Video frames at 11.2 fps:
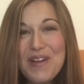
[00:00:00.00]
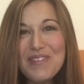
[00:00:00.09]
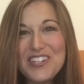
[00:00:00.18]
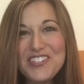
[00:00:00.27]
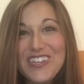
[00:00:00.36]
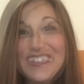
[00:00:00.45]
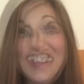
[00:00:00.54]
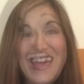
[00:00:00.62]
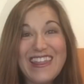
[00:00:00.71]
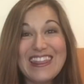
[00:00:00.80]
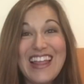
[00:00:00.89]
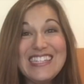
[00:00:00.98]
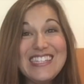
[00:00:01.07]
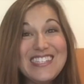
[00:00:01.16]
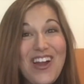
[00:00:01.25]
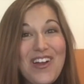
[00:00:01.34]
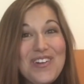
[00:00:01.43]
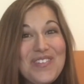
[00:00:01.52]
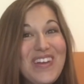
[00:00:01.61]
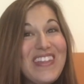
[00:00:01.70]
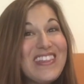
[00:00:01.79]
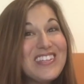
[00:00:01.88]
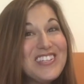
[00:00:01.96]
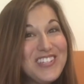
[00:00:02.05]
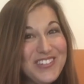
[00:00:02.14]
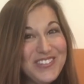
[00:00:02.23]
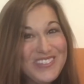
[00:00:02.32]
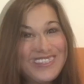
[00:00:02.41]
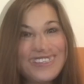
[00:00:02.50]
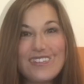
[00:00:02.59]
my wish list. Let's start with shoes.